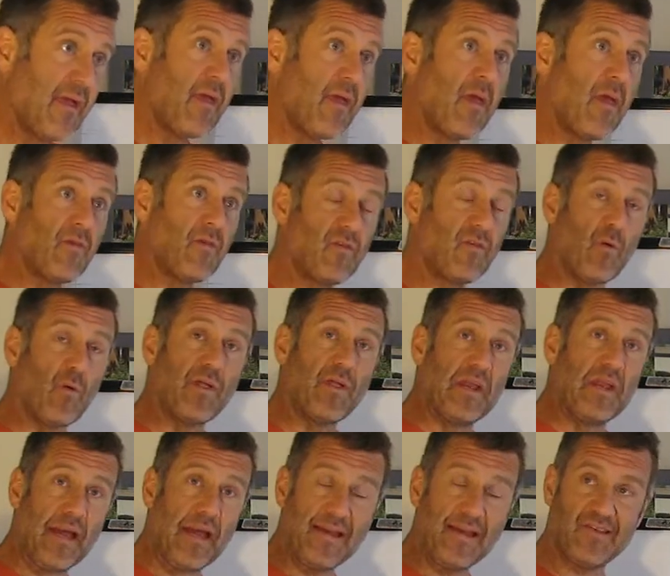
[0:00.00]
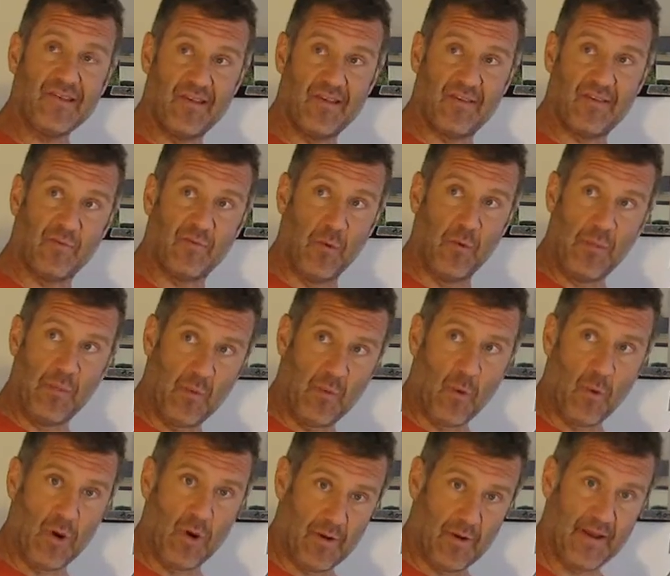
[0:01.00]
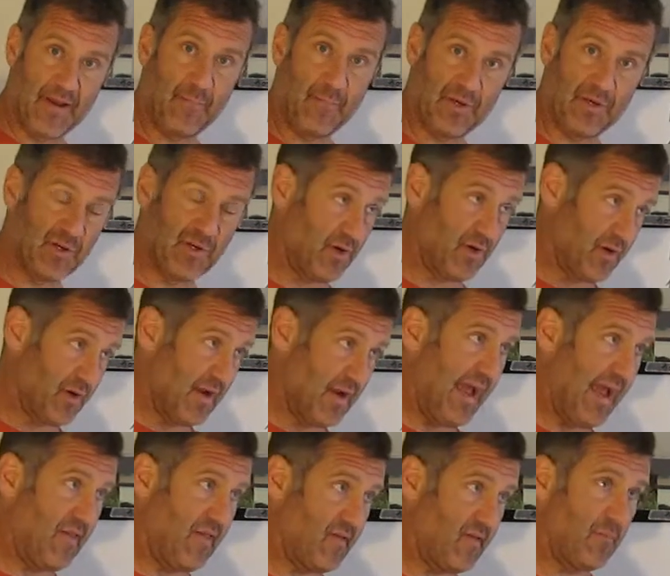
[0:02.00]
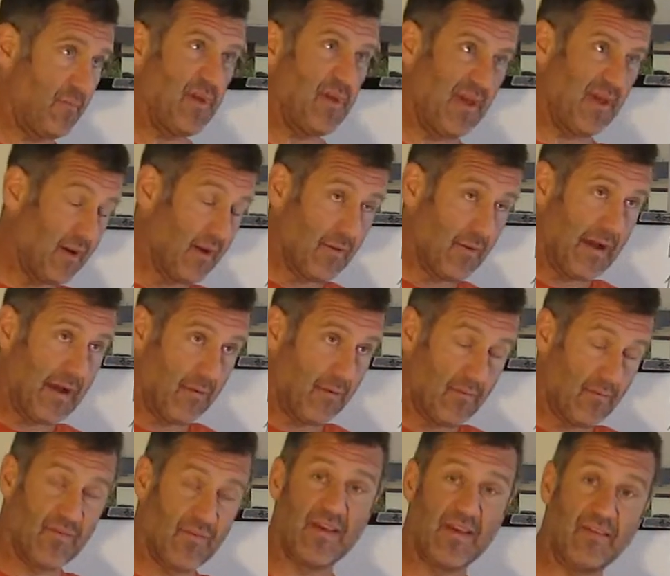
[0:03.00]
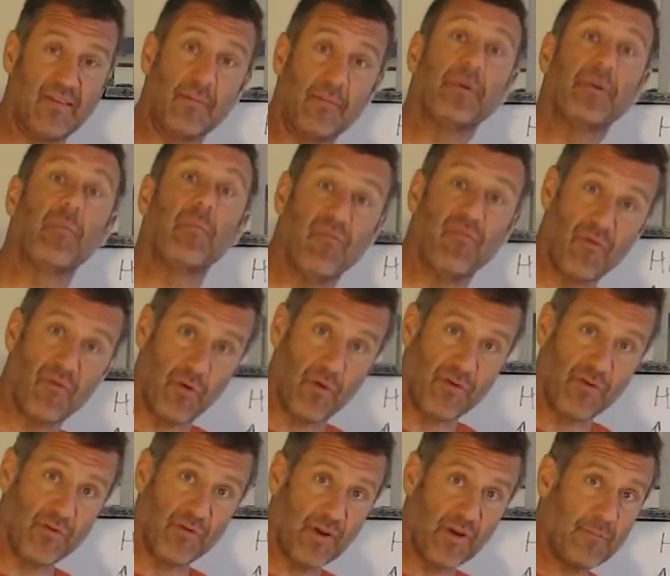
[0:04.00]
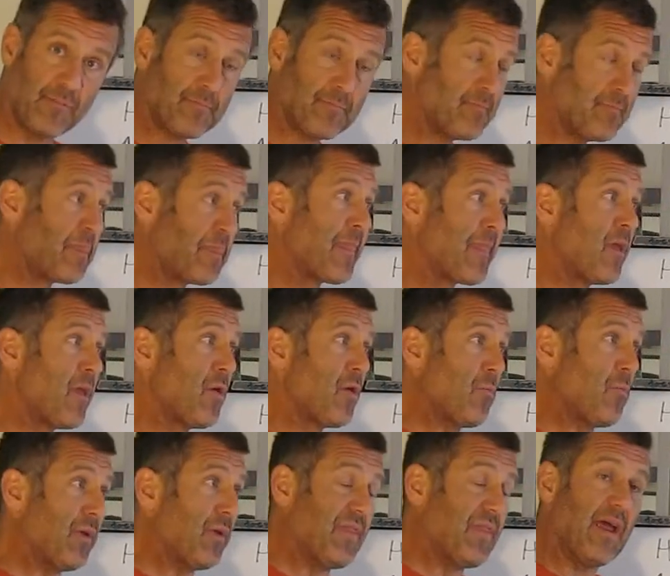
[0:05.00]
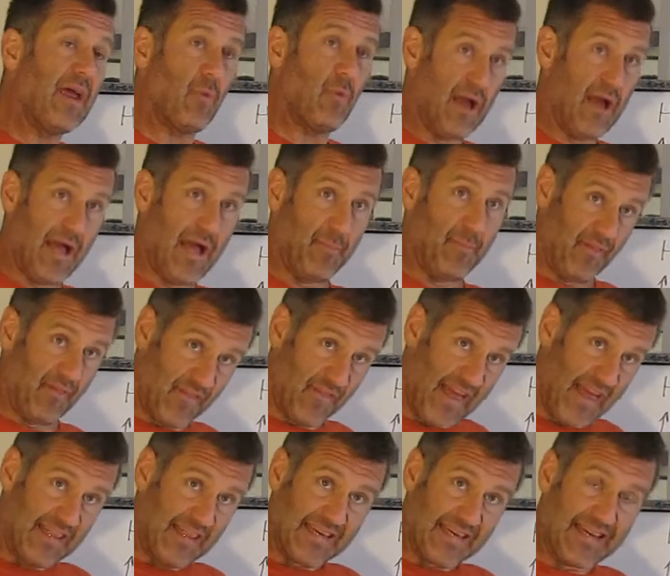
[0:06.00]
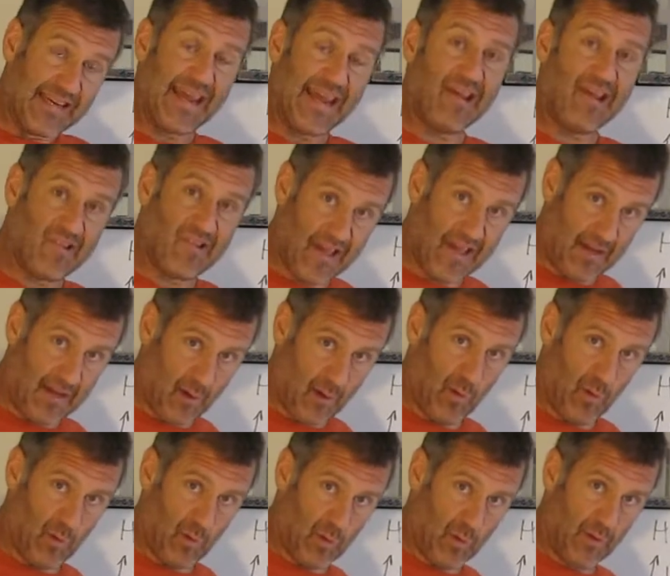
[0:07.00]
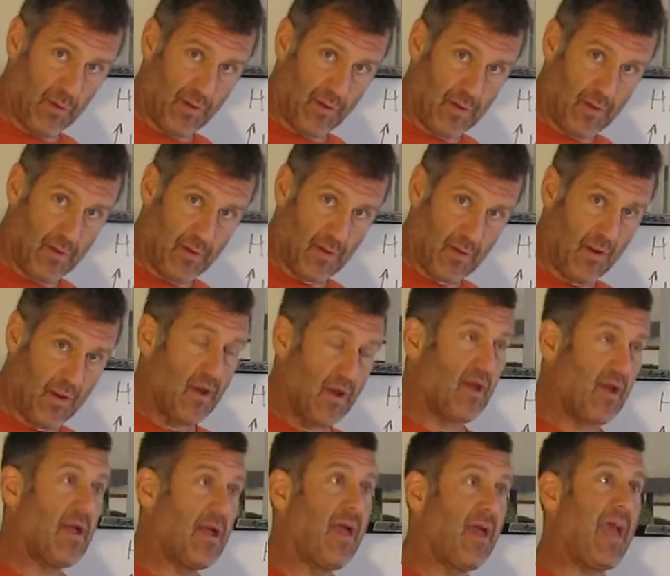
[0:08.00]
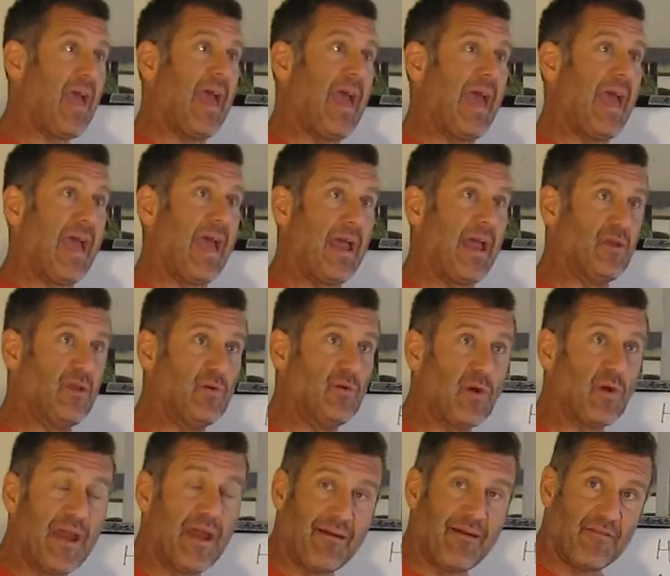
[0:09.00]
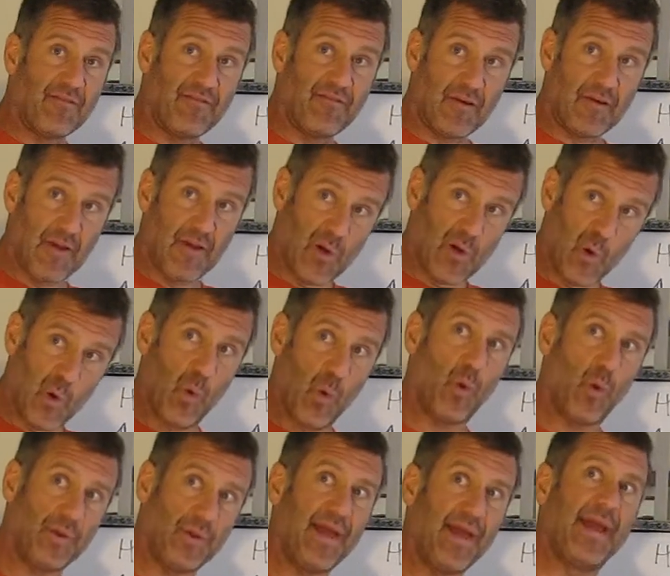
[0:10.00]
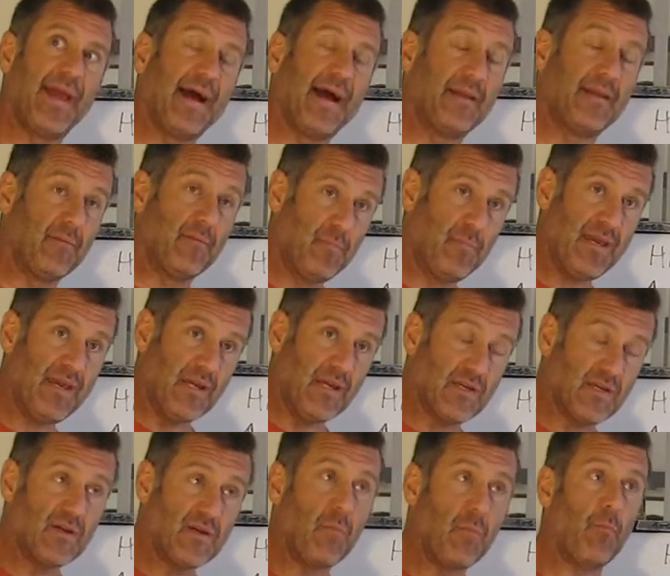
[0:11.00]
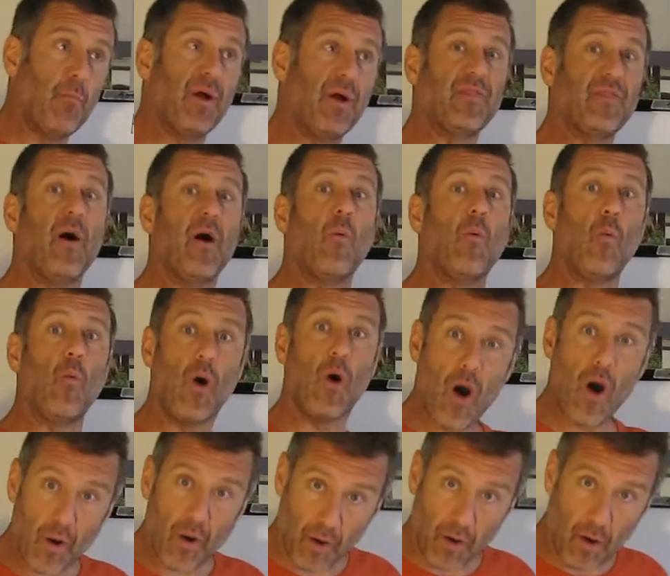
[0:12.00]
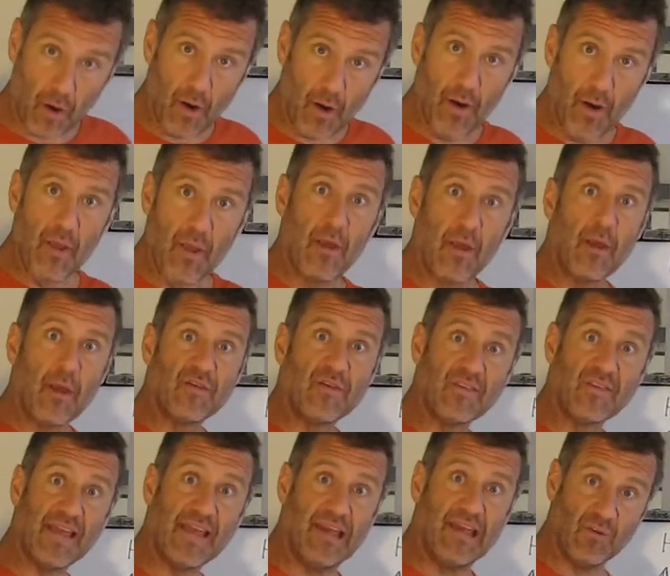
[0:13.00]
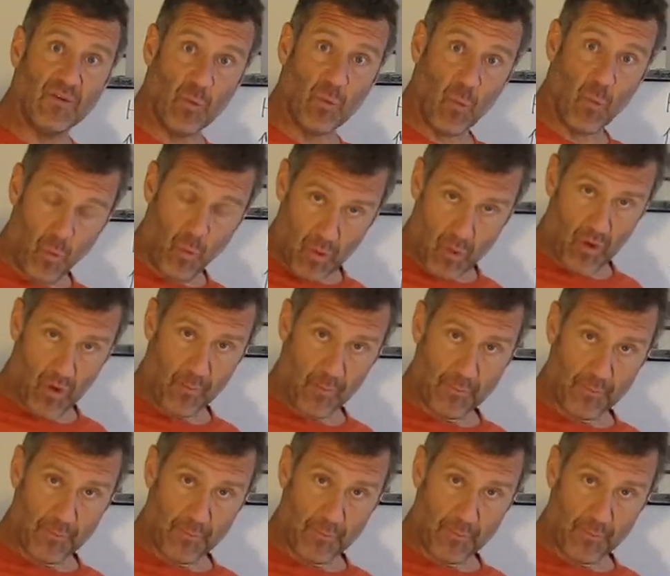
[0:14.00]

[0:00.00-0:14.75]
So the nicest swimming water temperature ends up being around, say, September 1st, right? But then what happens? Then the days get cold, and you can have a very cool day on the beach, but the water stays warm